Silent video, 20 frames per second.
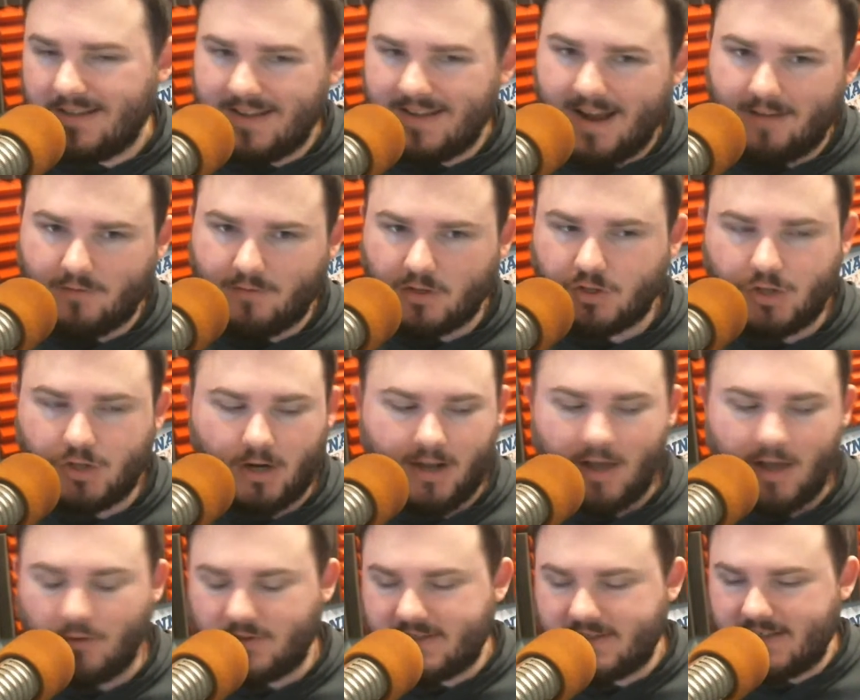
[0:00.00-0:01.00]
You have the
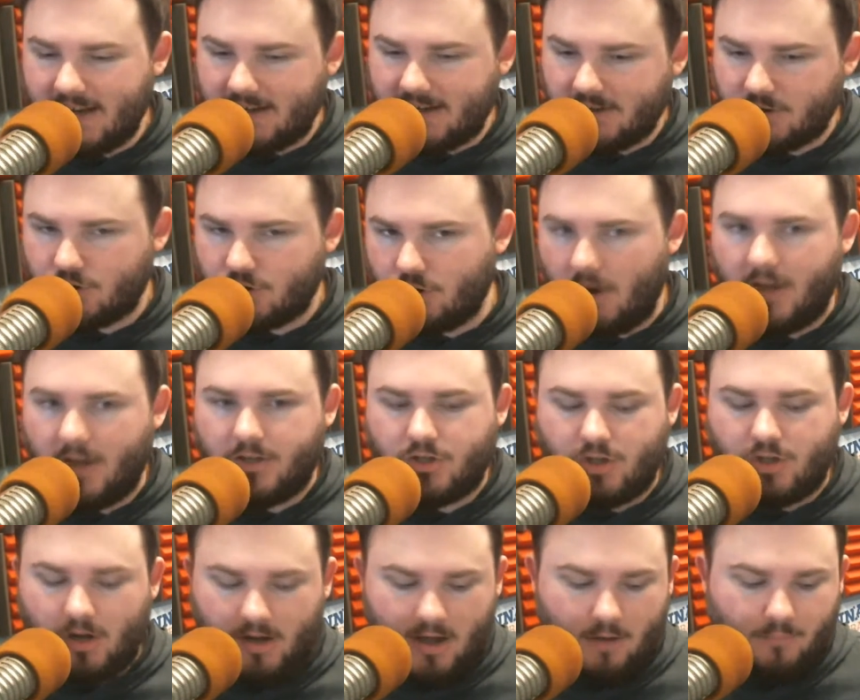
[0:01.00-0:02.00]
shutout, second straight
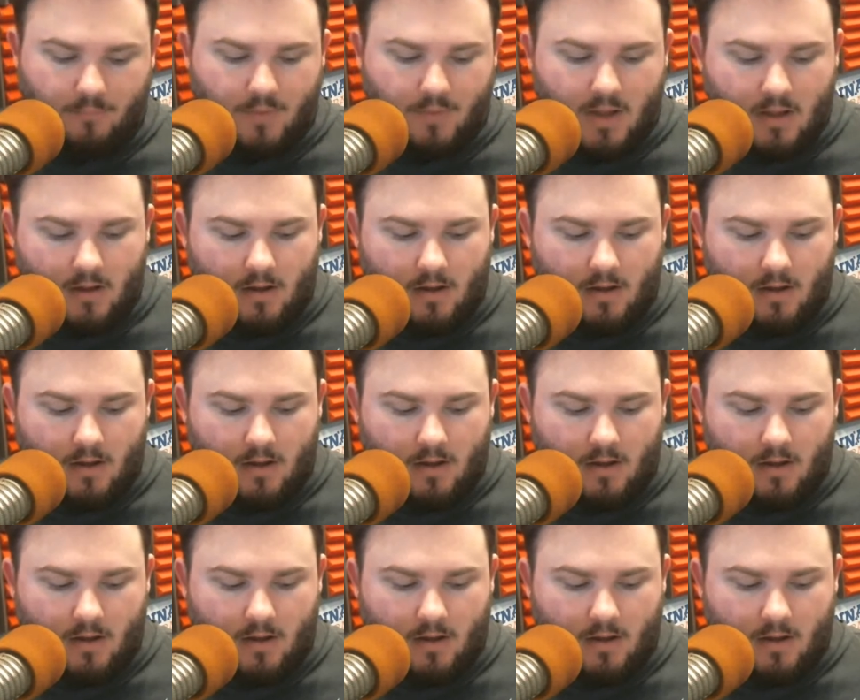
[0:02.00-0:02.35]
shutout